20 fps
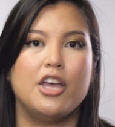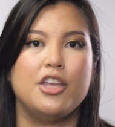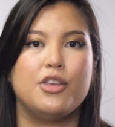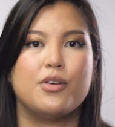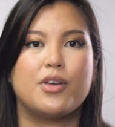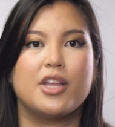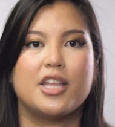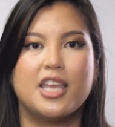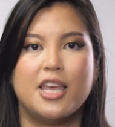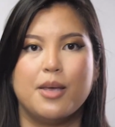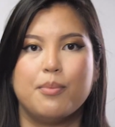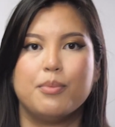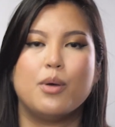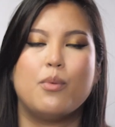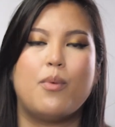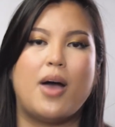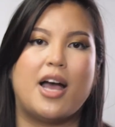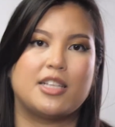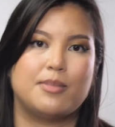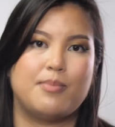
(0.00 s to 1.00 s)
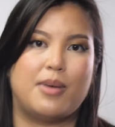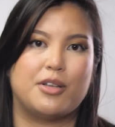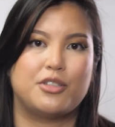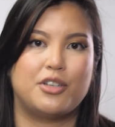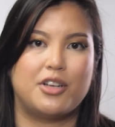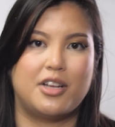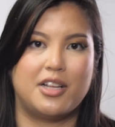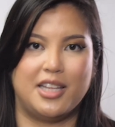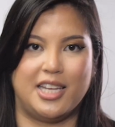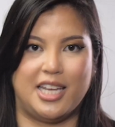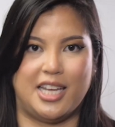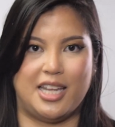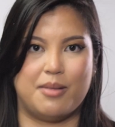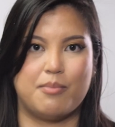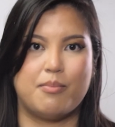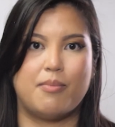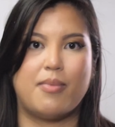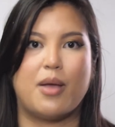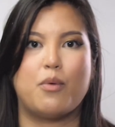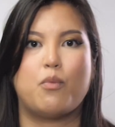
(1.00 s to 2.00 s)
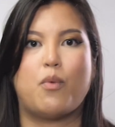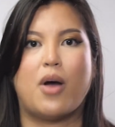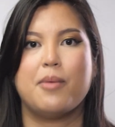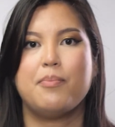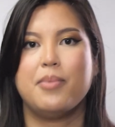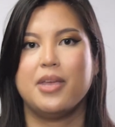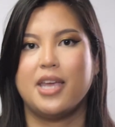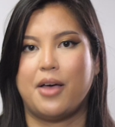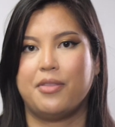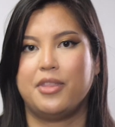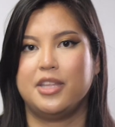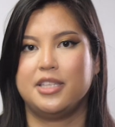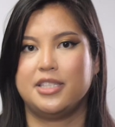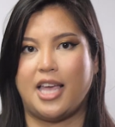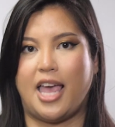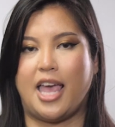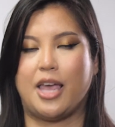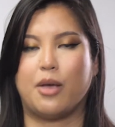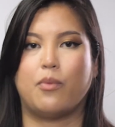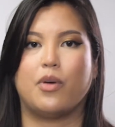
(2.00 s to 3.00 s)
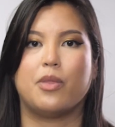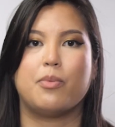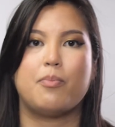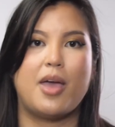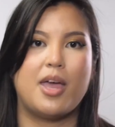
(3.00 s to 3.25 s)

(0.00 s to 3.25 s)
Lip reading: You can keep the wax melter clean by wiping out the tank with